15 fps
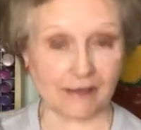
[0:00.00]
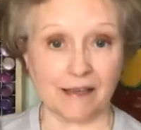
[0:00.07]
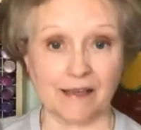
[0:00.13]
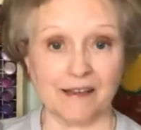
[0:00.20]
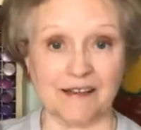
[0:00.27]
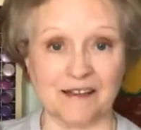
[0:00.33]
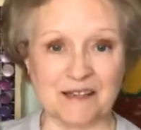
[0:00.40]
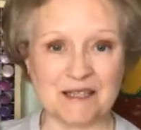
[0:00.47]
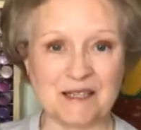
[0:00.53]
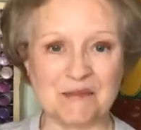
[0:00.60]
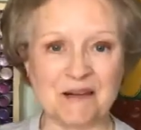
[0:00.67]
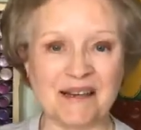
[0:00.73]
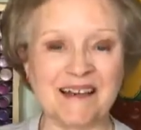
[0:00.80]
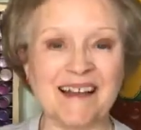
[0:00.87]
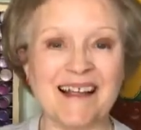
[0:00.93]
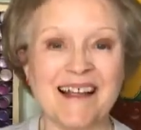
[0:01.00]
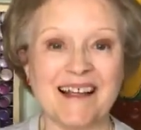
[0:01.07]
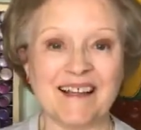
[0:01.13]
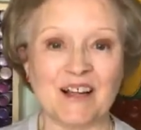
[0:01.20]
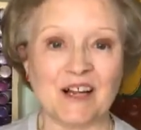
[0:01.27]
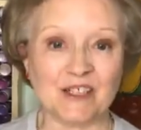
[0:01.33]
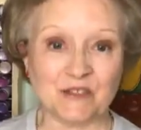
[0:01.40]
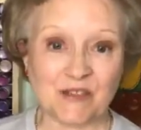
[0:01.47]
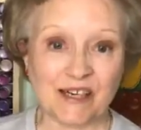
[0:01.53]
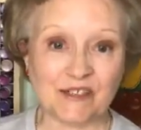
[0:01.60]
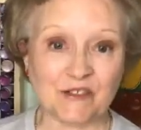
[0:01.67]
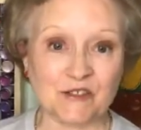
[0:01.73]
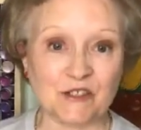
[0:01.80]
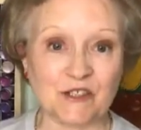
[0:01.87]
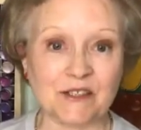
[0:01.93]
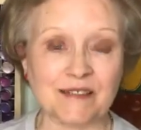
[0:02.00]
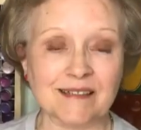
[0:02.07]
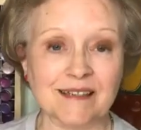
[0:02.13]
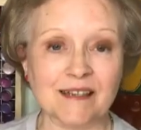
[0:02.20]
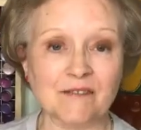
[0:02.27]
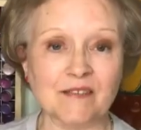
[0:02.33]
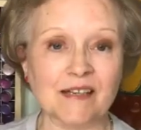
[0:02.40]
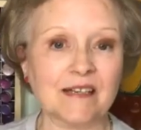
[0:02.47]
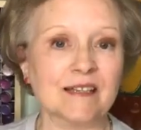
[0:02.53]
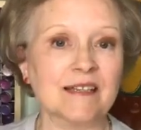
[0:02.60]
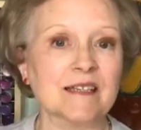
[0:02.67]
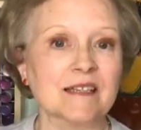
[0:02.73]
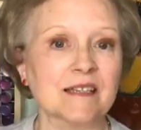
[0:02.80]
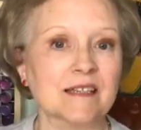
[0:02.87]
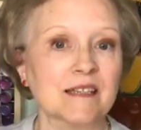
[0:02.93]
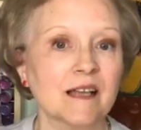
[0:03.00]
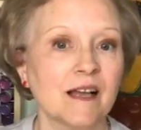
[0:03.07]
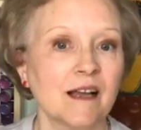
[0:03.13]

guess, but contractors just left and listen,